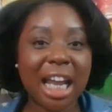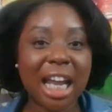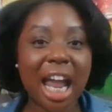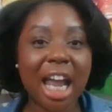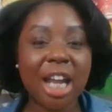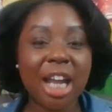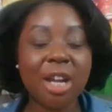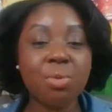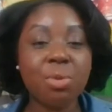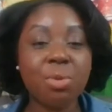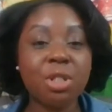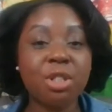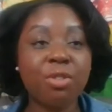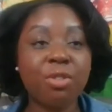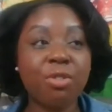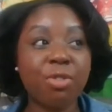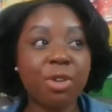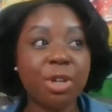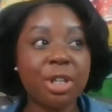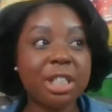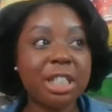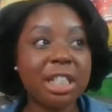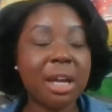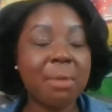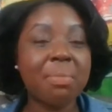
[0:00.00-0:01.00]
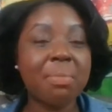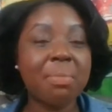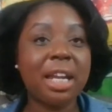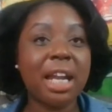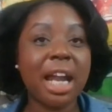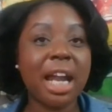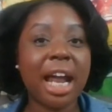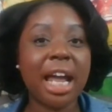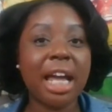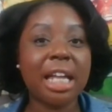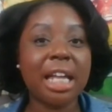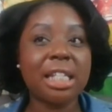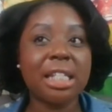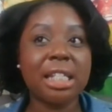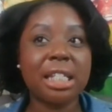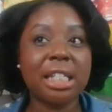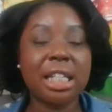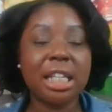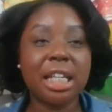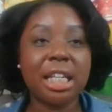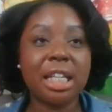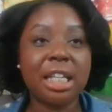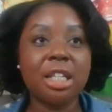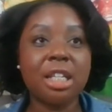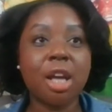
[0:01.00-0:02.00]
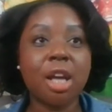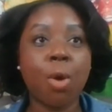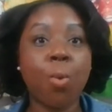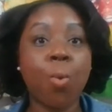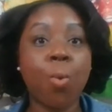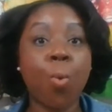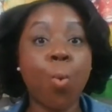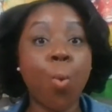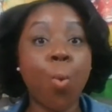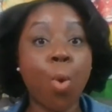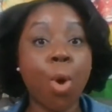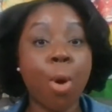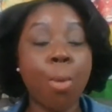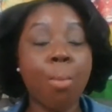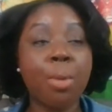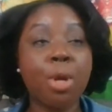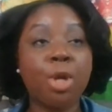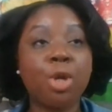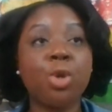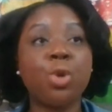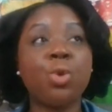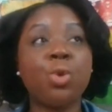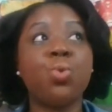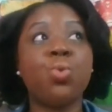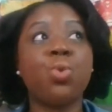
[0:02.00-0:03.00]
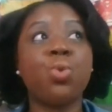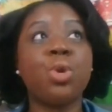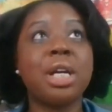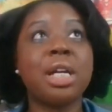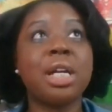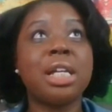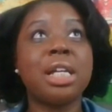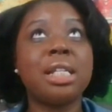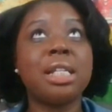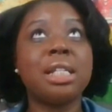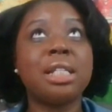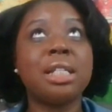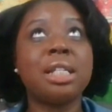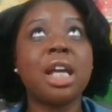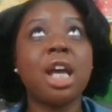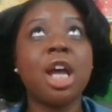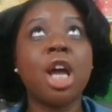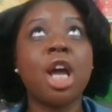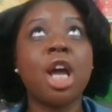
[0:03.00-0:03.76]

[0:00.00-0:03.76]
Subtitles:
it was the first time that I had seen a woman who was